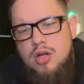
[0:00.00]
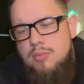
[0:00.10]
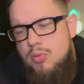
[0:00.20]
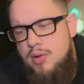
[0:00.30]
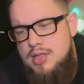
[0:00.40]

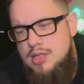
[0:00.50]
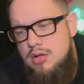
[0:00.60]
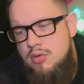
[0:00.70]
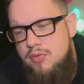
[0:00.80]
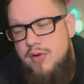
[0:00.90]

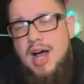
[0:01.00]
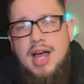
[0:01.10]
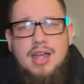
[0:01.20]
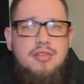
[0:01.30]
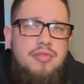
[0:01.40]

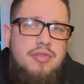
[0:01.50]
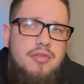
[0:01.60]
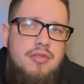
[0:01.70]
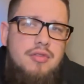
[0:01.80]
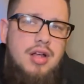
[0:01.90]
0.05
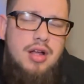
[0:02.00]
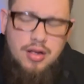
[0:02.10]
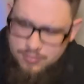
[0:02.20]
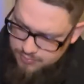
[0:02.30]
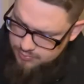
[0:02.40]

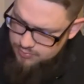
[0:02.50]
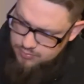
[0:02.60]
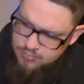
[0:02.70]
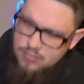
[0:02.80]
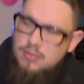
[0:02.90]
um,
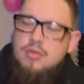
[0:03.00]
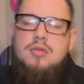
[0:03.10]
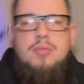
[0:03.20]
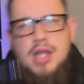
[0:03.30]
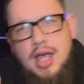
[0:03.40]

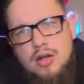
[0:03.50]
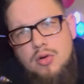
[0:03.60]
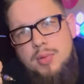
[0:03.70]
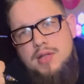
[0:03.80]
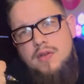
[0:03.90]

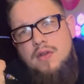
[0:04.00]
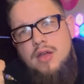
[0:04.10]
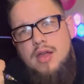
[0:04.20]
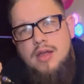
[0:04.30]
mechanical pencil.